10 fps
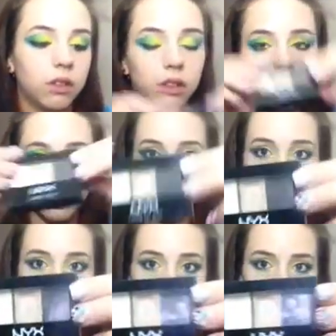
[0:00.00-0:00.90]
the Love
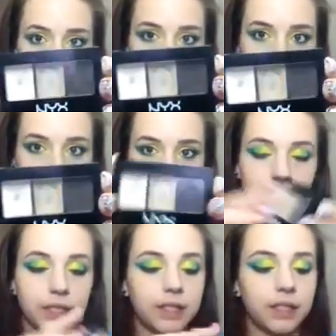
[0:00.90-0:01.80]
in Rio by
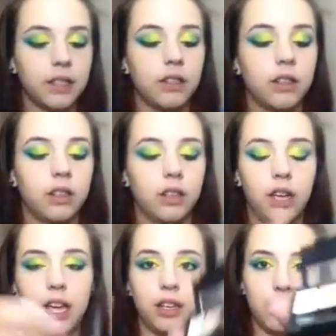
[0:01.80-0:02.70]
NYX.
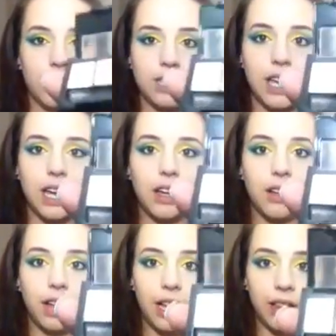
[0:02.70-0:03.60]
And you can
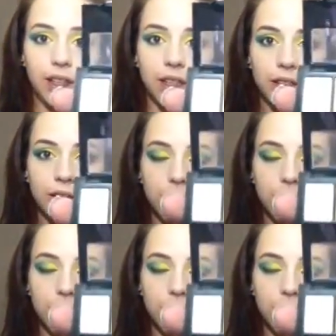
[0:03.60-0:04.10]
tell I love